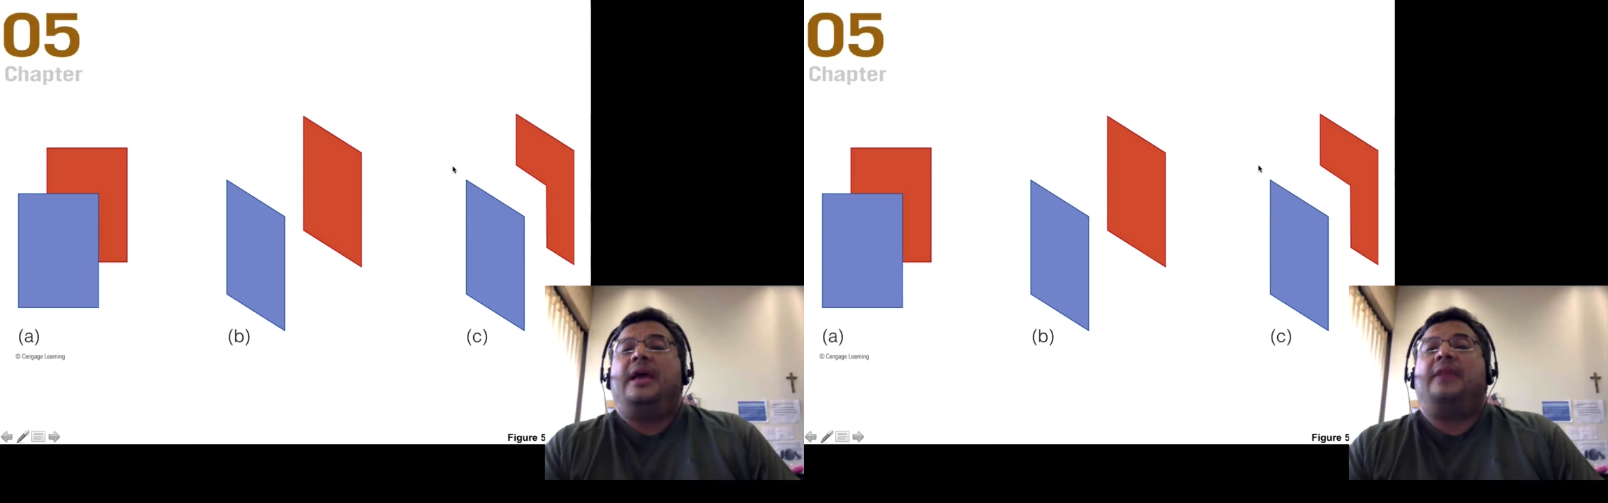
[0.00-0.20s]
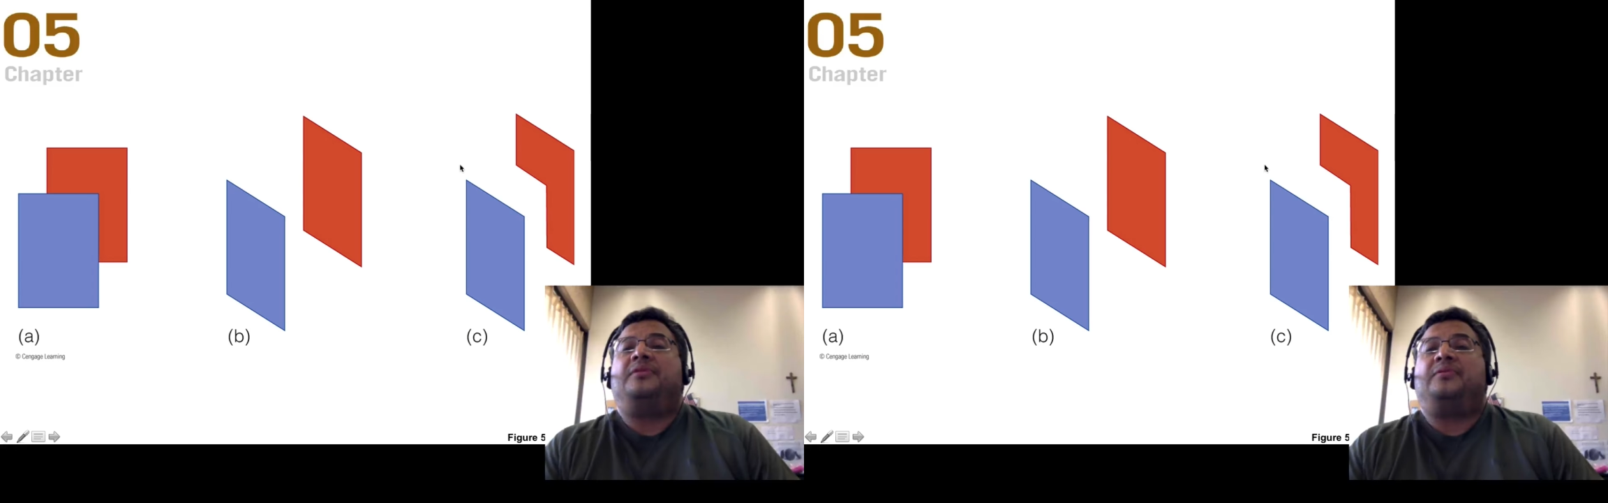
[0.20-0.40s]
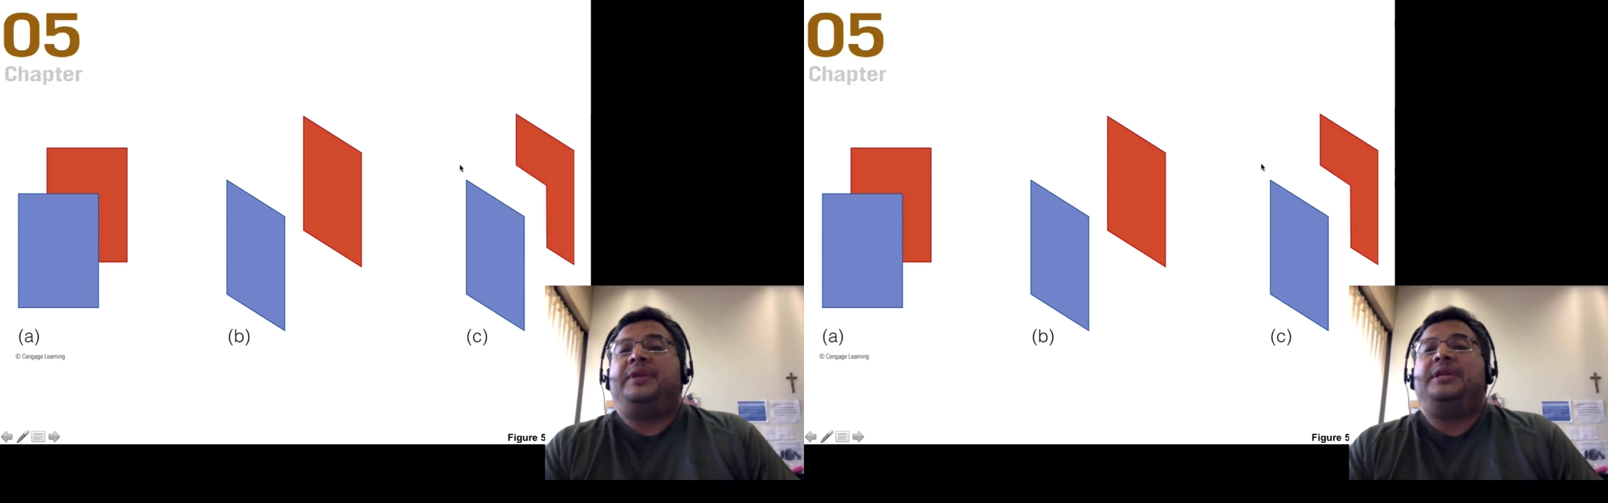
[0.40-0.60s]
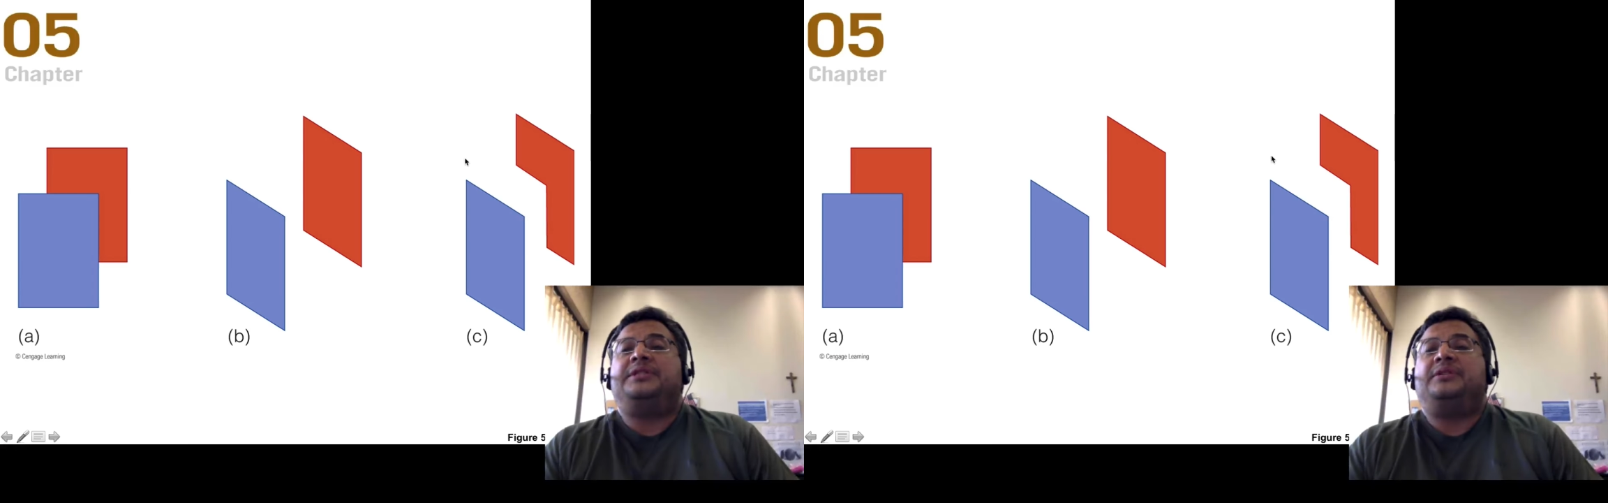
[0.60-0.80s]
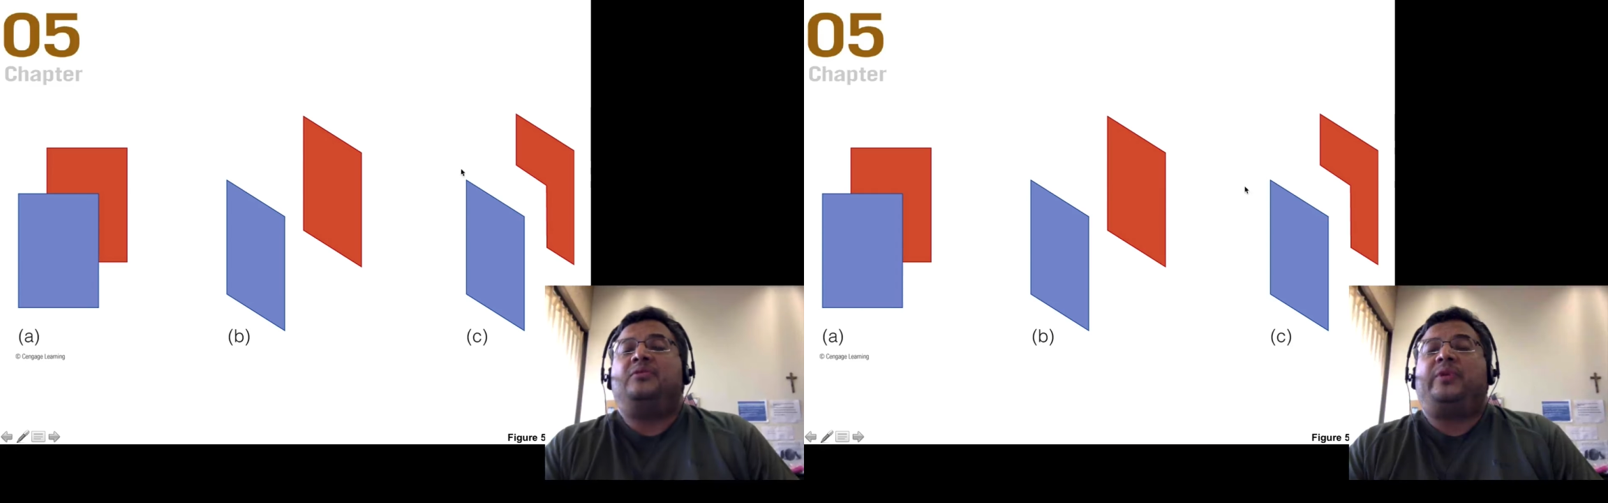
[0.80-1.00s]
And the
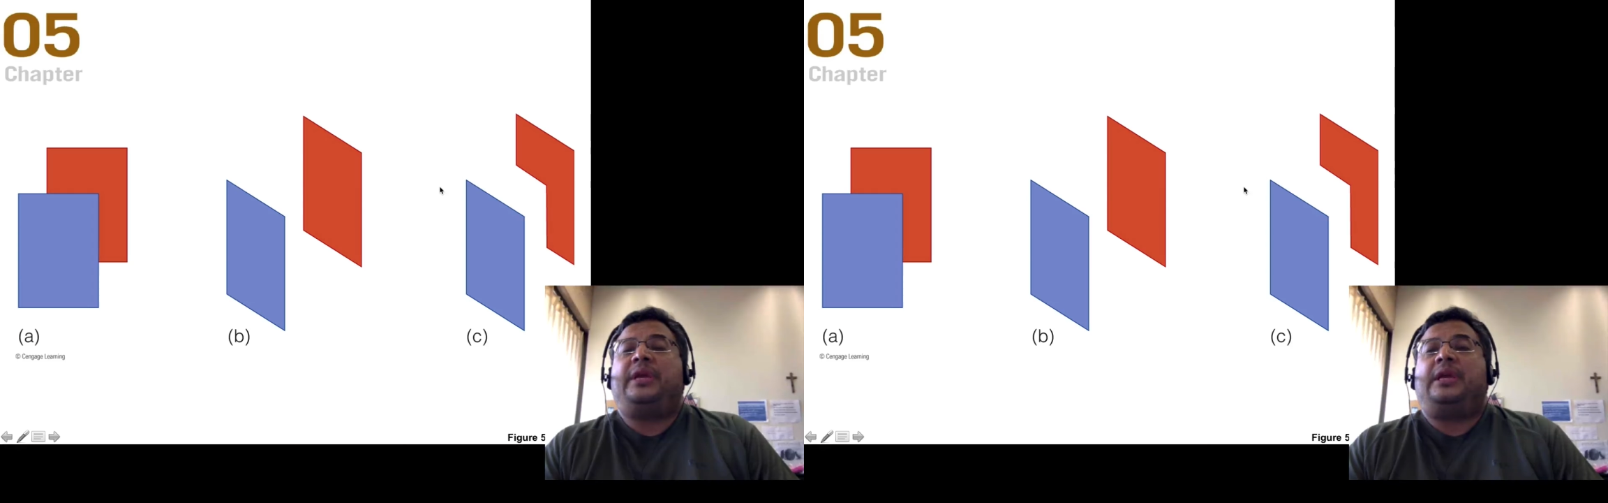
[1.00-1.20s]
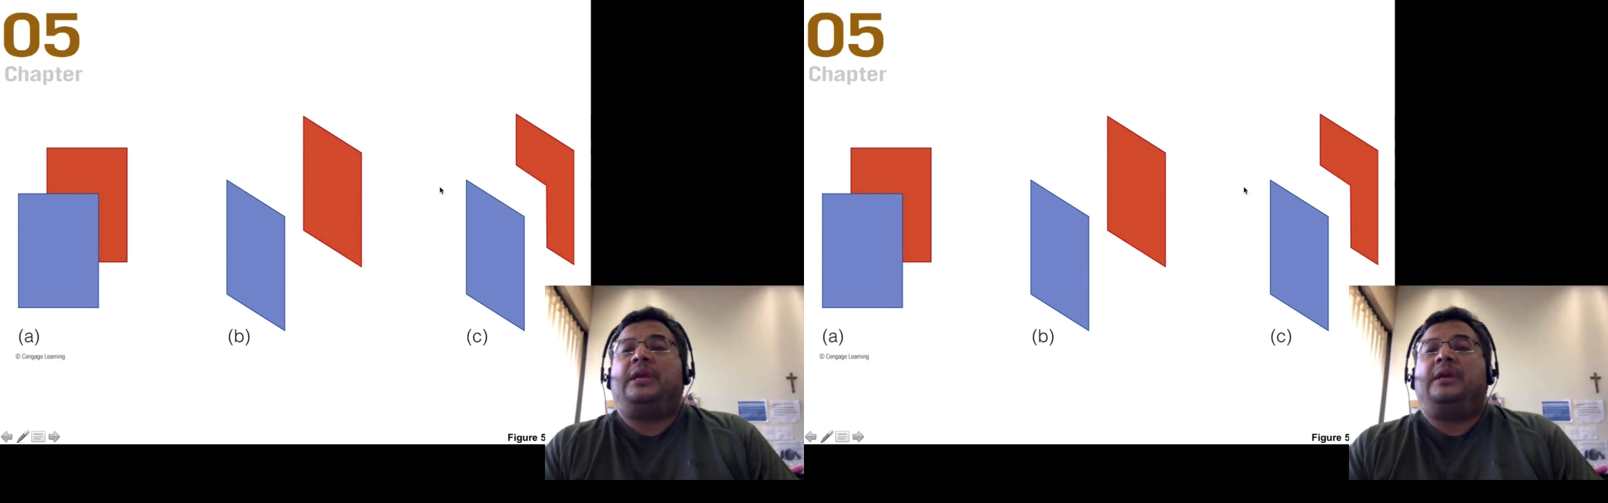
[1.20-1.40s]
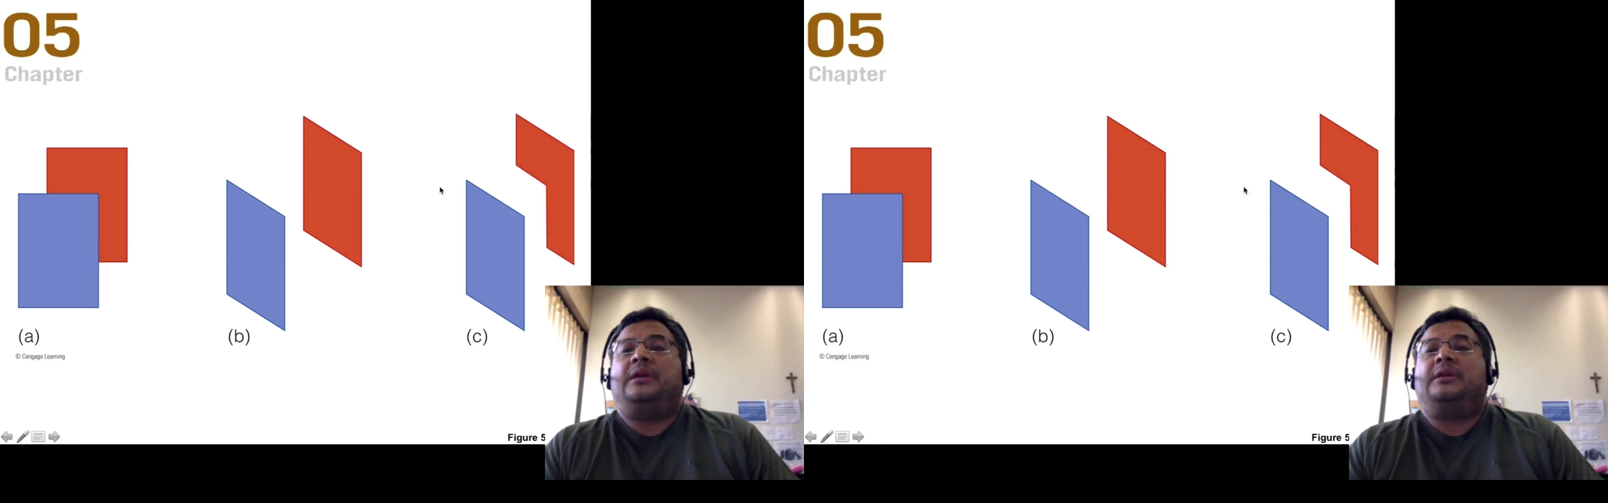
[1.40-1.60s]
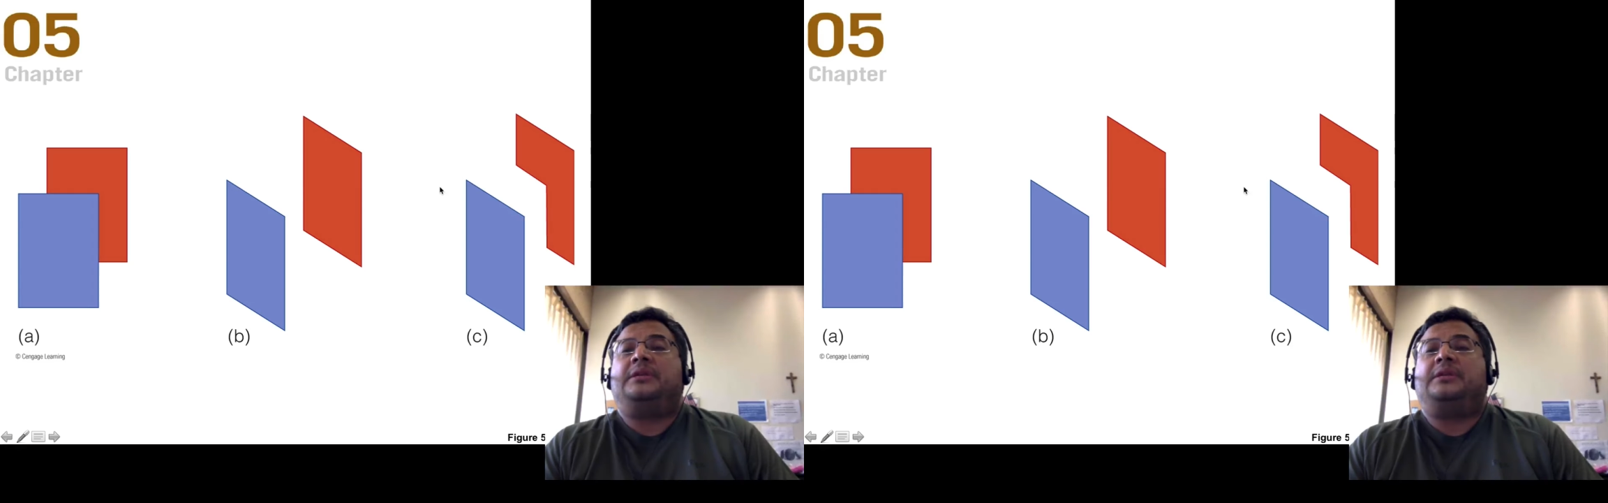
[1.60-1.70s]
reason we